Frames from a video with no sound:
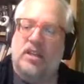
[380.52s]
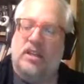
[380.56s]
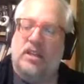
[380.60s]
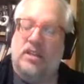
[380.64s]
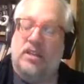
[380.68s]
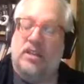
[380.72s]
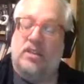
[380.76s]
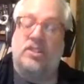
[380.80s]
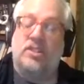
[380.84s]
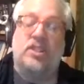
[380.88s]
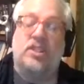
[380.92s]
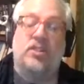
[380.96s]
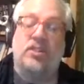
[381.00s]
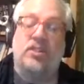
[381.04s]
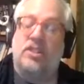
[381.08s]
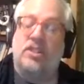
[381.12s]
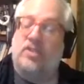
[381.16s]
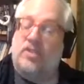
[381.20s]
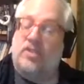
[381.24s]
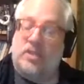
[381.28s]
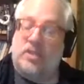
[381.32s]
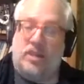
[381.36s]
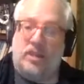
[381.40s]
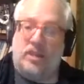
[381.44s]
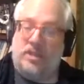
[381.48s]
a series of
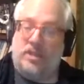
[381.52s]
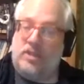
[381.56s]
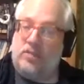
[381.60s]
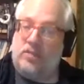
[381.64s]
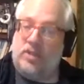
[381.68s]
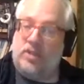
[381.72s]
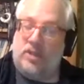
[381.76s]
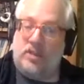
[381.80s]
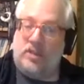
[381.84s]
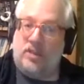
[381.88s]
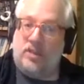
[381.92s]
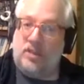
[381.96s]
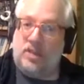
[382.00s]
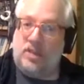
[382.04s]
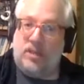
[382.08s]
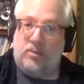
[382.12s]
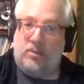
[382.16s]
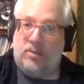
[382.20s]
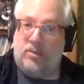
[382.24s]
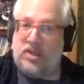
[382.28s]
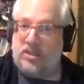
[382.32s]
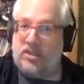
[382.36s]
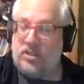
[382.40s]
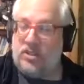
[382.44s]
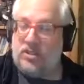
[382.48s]
studies that have been done
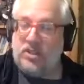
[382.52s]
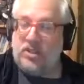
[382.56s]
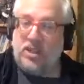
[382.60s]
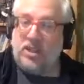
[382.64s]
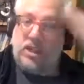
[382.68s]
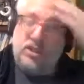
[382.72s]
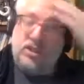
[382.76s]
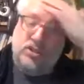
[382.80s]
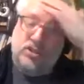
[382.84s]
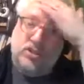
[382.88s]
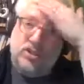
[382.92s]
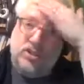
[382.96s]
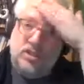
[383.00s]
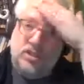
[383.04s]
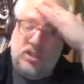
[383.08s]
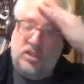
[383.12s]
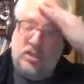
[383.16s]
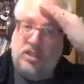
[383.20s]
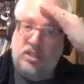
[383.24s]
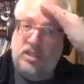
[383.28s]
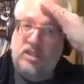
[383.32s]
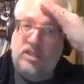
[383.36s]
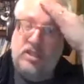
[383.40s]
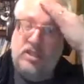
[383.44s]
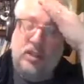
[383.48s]
by a sociologist at
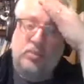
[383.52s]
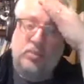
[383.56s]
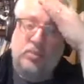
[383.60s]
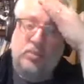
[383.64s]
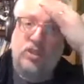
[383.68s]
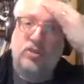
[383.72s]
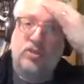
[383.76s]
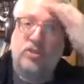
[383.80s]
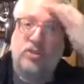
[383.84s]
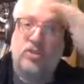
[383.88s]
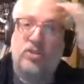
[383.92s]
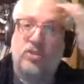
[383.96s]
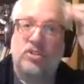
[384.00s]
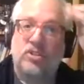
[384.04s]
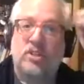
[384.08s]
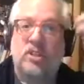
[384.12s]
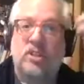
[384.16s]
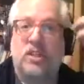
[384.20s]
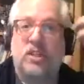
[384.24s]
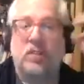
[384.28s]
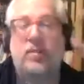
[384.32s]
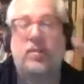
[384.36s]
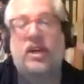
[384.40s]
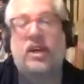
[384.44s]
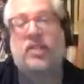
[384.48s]
Temple
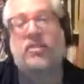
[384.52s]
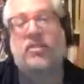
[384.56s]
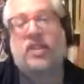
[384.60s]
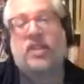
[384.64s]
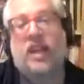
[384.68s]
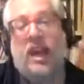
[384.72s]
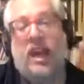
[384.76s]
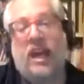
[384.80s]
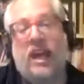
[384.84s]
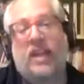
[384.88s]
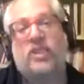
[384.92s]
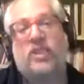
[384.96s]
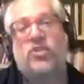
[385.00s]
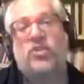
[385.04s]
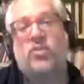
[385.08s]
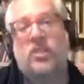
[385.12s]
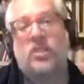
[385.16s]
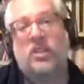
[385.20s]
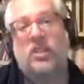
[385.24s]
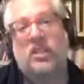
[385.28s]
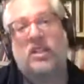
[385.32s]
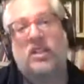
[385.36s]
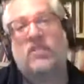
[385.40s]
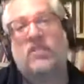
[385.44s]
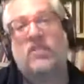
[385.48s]
University about the
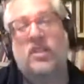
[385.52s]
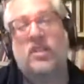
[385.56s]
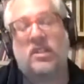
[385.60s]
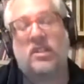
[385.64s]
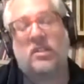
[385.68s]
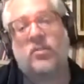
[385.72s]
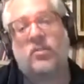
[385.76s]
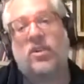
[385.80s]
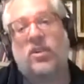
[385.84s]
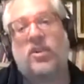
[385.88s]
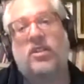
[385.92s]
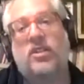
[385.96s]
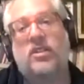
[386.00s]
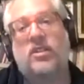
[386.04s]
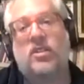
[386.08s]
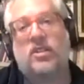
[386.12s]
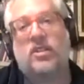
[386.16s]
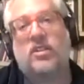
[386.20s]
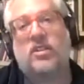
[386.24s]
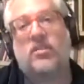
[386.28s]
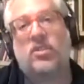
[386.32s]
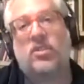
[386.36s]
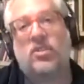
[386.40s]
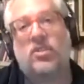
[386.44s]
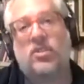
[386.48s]
actual lived
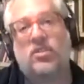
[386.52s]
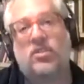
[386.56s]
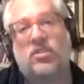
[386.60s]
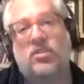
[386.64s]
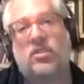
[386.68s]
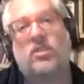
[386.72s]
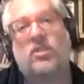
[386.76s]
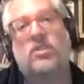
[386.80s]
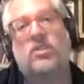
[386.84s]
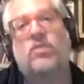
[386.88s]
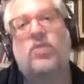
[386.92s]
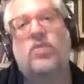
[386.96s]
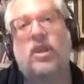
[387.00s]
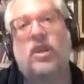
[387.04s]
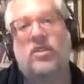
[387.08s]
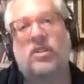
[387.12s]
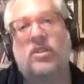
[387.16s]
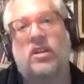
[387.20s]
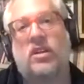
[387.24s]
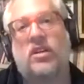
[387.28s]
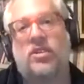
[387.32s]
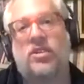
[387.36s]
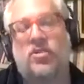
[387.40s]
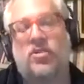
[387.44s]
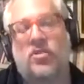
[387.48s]
experiences of students around the
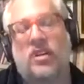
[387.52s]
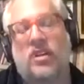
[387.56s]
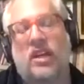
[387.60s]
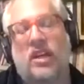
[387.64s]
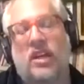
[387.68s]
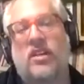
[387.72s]
country.